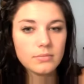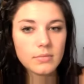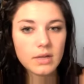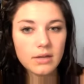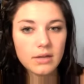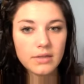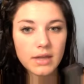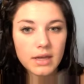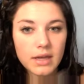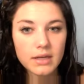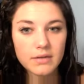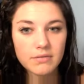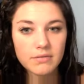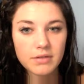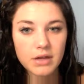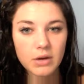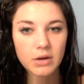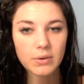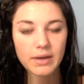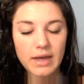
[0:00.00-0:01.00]
the end of the
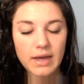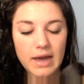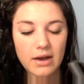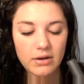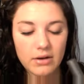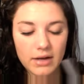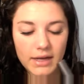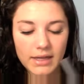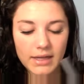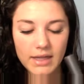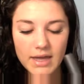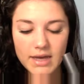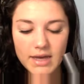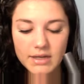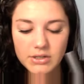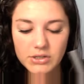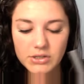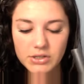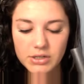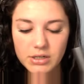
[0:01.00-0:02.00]
going out
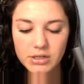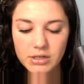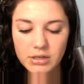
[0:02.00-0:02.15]
eyelash,